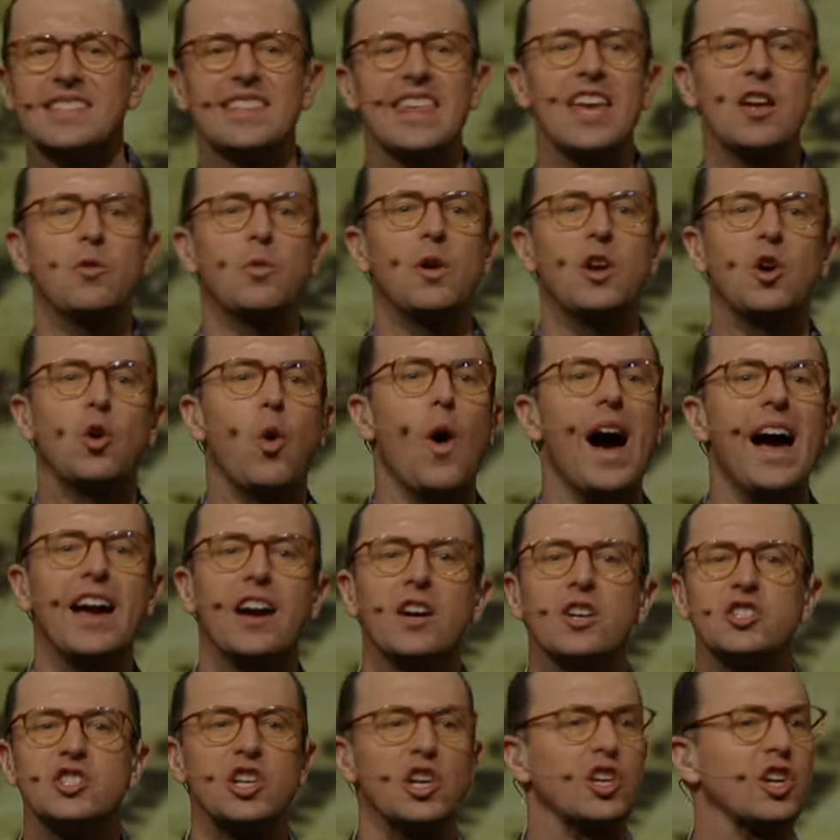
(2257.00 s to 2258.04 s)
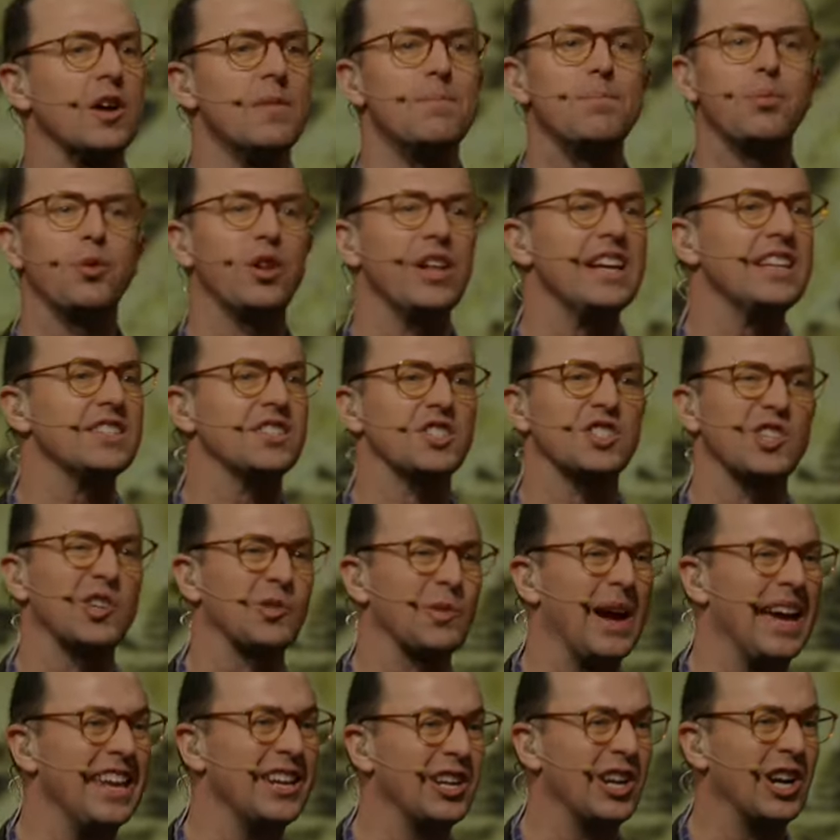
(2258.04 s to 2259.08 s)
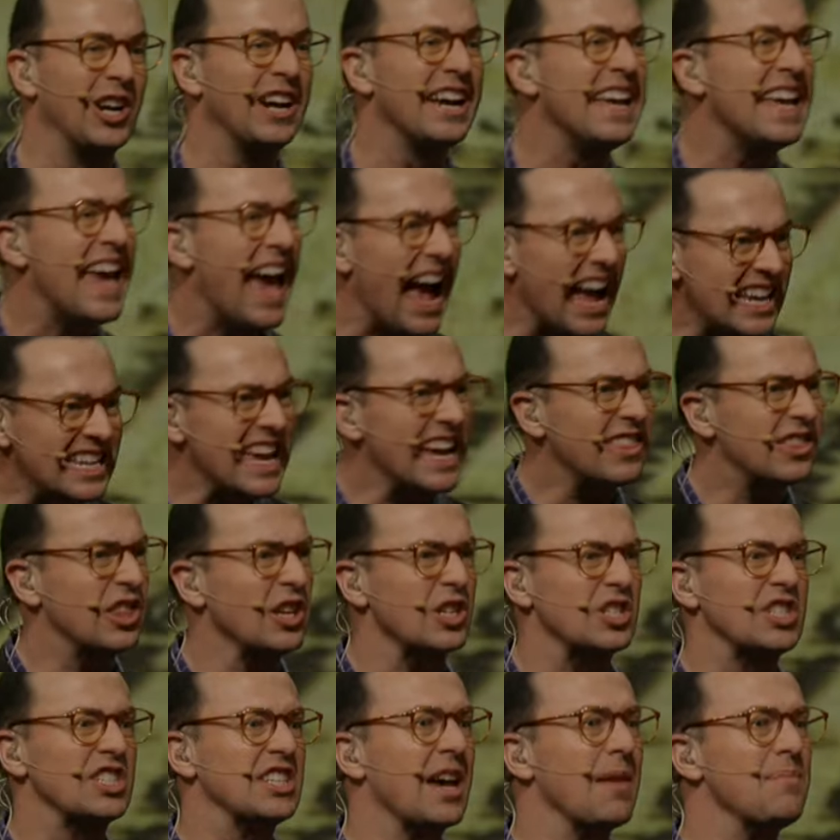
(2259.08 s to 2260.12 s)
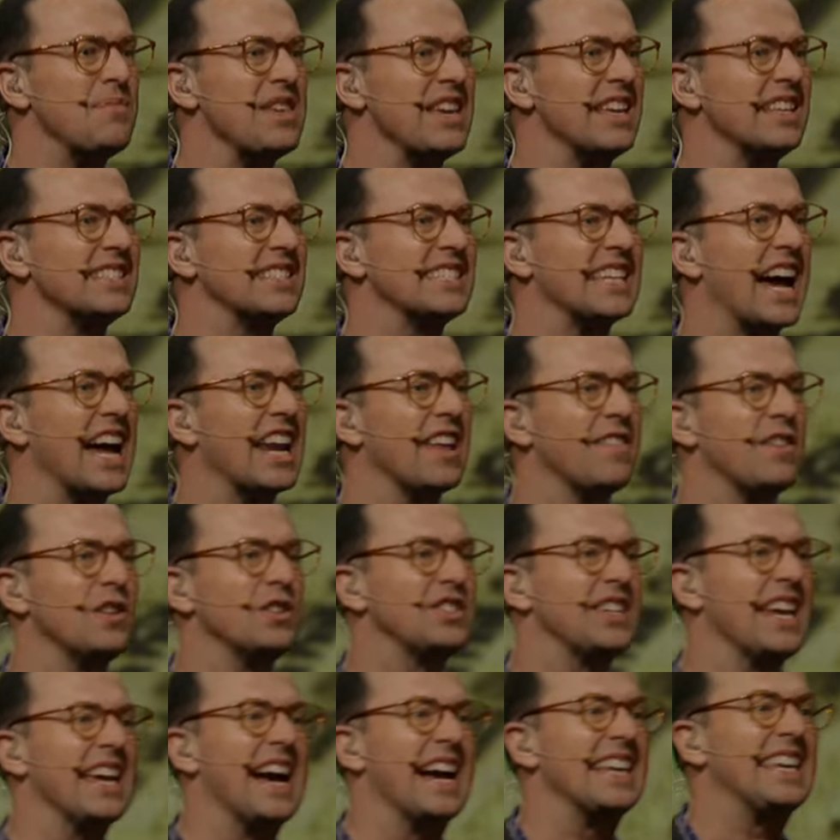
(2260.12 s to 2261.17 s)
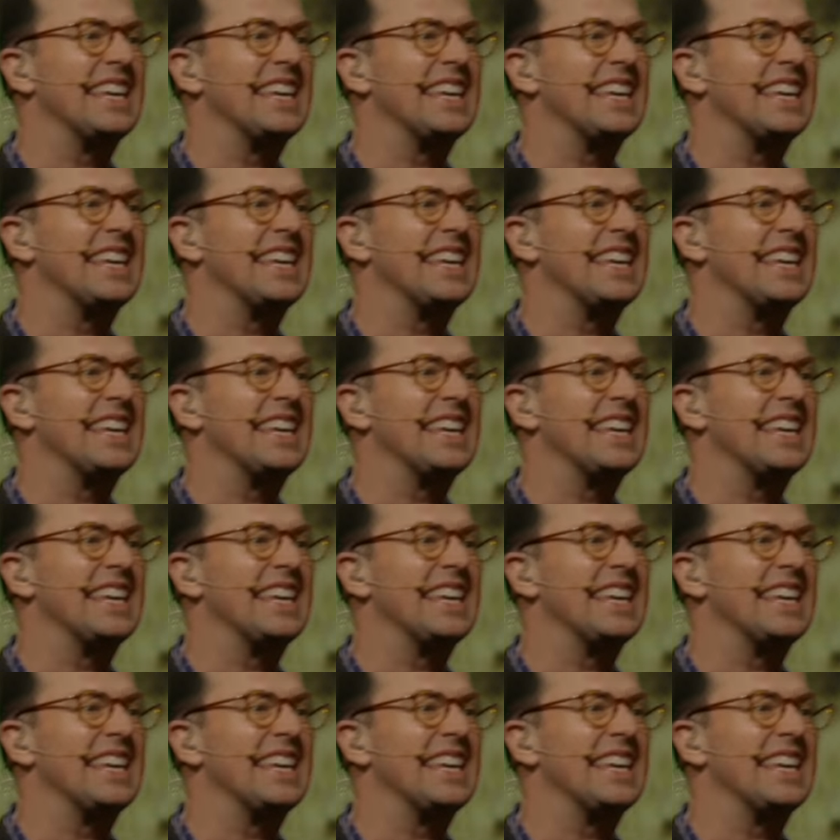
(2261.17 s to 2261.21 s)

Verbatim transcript: thing requires your complete surrender, and yet there's something inside of you saying, I